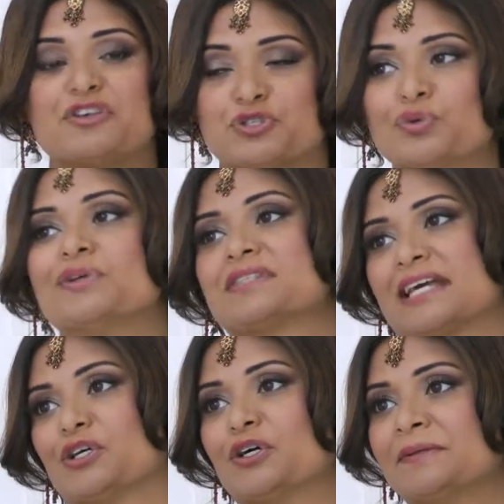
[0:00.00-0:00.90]
as soon as
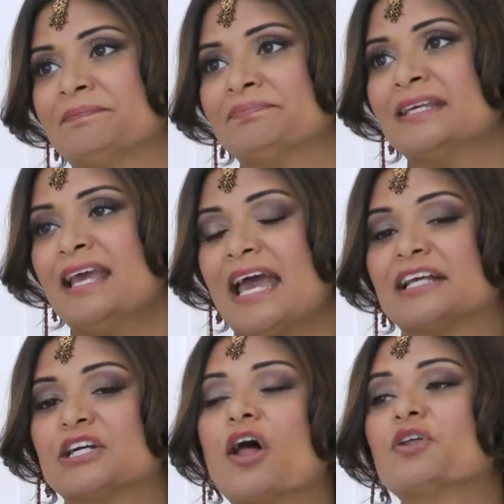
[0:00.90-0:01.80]
I could. Wow.
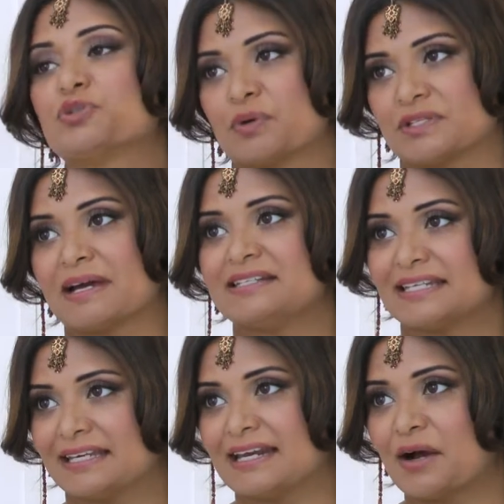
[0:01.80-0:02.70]
And college was my
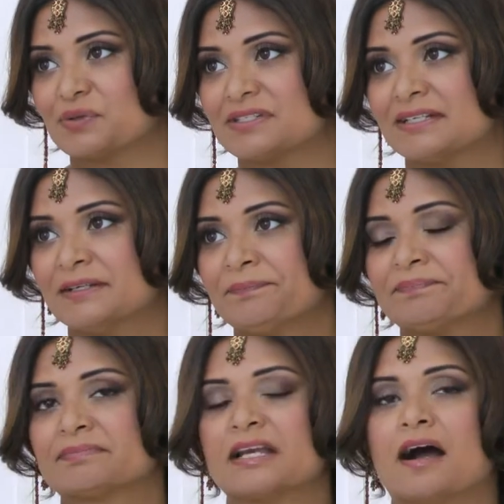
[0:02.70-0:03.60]
ticket out.
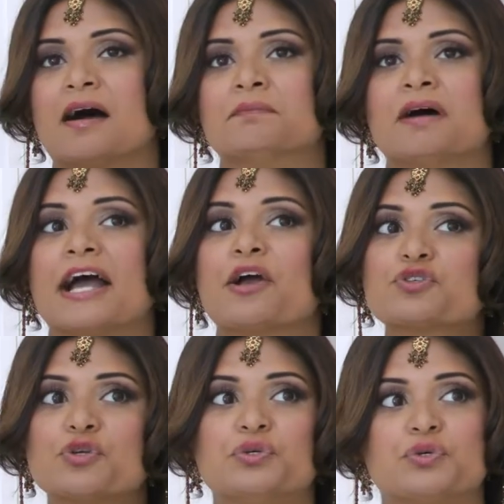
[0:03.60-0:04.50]
Wow. I
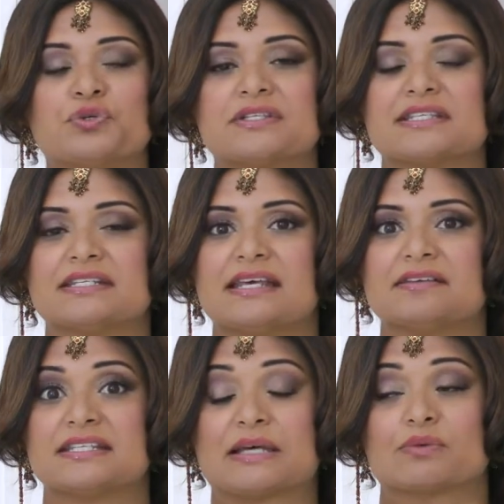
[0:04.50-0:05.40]
also knew since
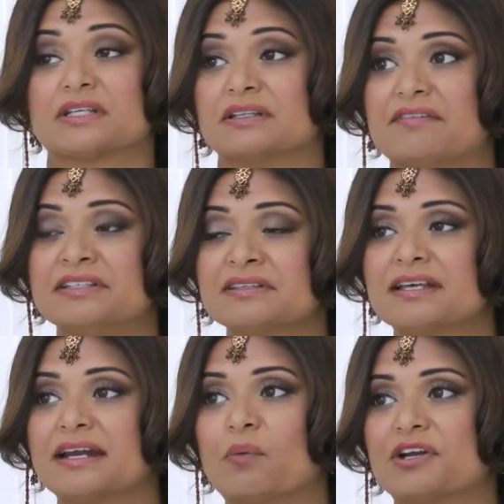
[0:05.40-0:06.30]
I was 11
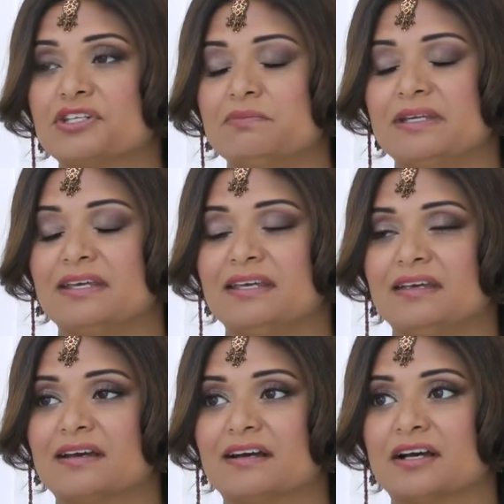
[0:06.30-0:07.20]
that I wanted to
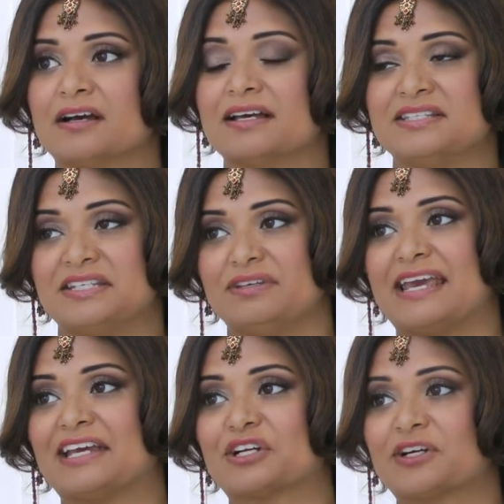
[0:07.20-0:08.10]
be a
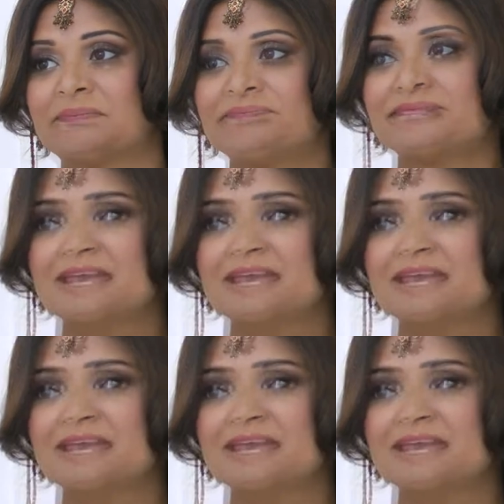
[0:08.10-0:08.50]
TV anchor.